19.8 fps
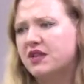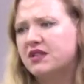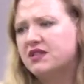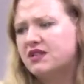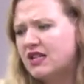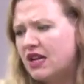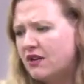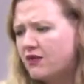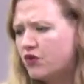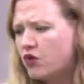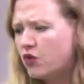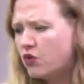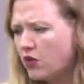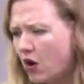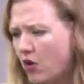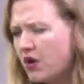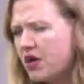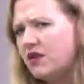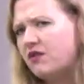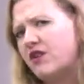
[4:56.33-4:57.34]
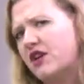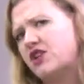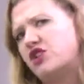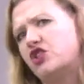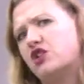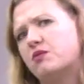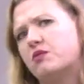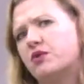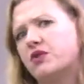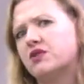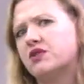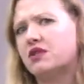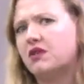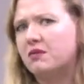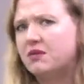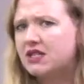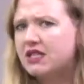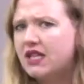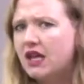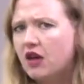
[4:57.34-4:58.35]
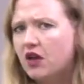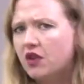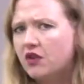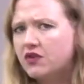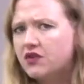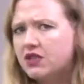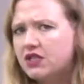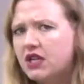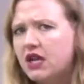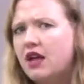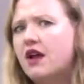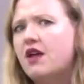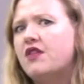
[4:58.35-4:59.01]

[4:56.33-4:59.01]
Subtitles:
instead of growing vegetables themselves,